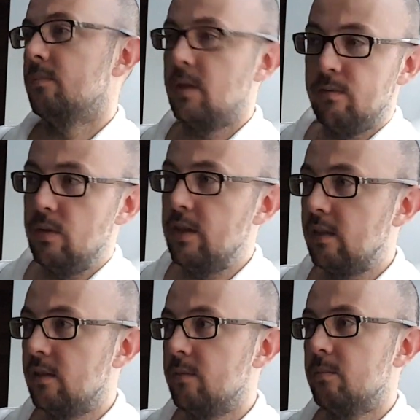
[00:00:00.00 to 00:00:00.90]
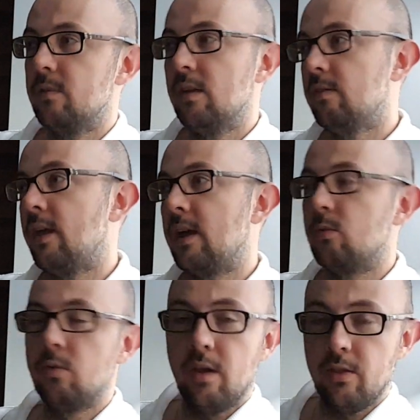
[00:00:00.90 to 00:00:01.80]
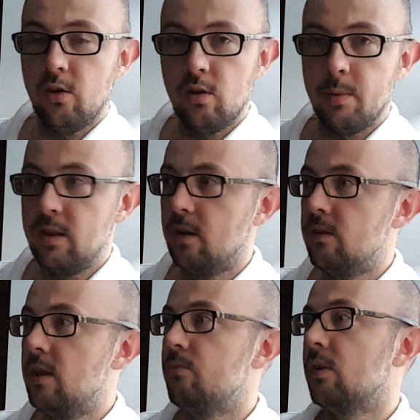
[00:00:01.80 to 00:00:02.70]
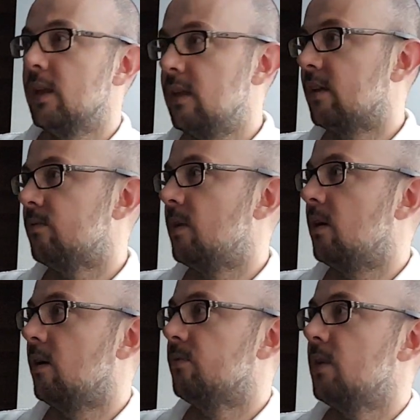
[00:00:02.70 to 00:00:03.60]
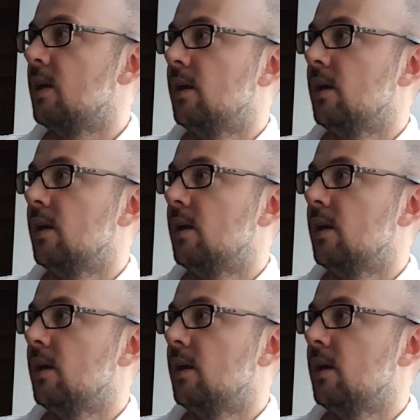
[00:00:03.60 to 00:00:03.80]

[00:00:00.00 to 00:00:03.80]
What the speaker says: If you think that this, that, or the other could have been done differently, that's fair enough.